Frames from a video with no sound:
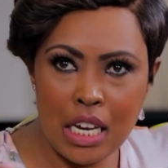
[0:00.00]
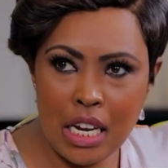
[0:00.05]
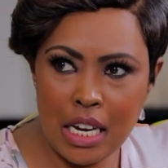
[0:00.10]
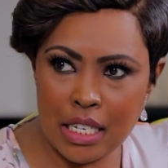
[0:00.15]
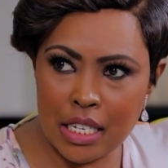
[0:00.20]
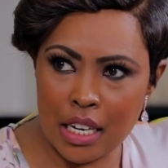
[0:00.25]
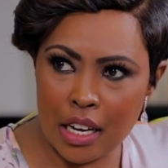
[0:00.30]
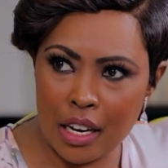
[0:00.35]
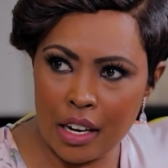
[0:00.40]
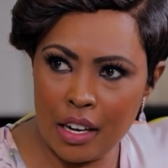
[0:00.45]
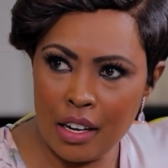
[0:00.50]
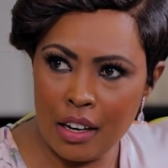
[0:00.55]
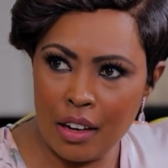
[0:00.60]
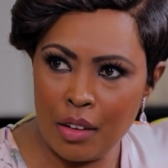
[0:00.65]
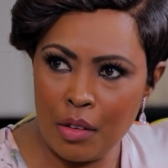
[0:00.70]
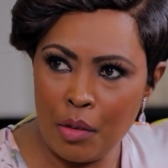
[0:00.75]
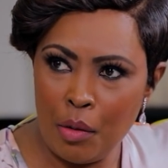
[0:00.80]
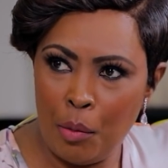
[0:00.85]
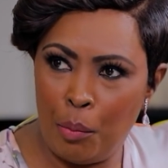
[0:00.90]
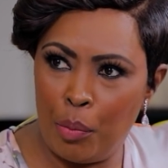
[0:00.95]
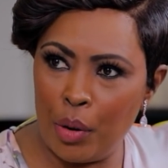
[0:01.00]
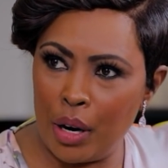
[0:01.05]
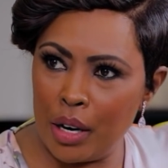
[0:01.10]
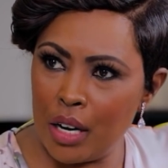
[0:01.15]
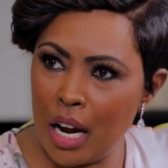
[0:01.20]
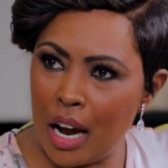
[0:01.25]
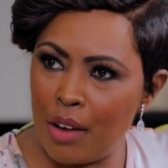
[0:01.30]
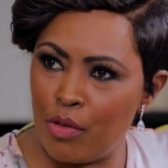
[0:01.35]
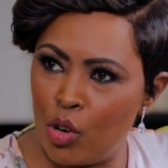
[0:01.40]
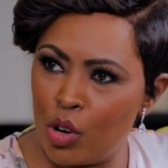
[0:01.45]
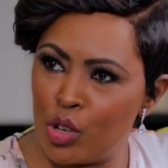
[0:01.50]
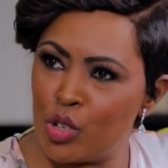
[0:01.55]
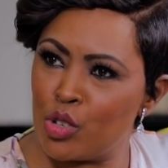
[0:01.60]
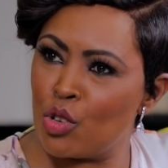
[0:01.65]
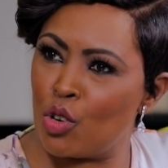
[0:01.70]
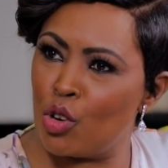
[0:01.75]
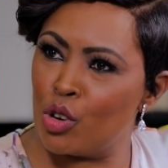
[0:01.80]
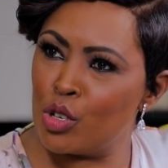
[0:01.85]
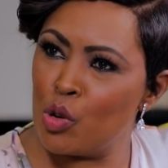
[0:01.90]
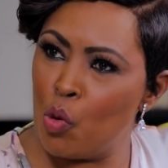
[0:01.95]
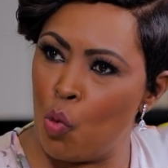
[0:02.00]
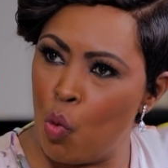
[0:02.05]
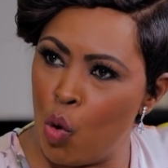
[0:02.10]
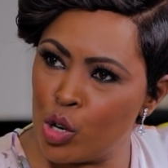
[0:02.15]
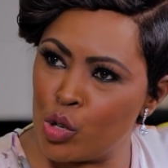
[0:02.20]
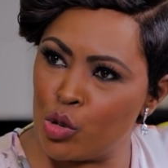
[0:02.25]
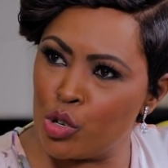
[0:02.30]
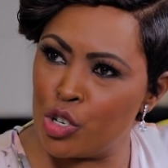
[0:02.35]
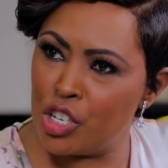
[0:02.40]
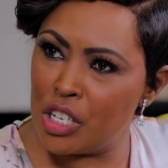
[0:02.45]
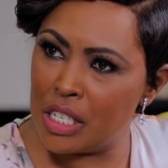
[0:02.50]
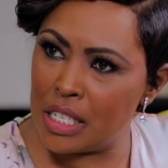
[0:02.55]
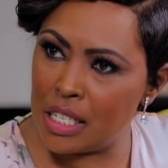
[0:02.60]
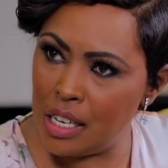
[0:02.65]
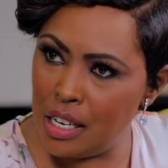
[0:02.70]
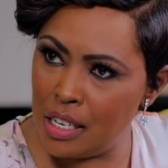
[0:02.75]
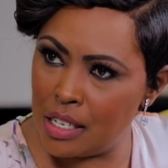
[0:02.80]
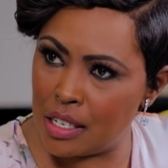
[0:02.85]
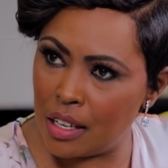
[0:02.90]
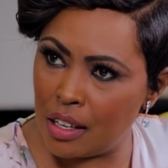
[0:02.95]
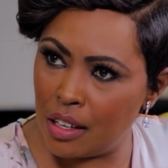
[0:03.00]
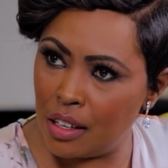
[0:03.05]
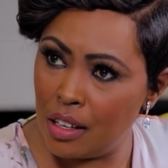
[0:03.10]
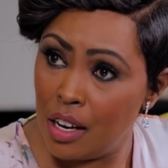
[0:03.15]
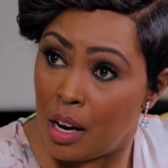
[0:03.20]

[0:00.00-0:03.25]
eating, but I've also got to watch what she's eating.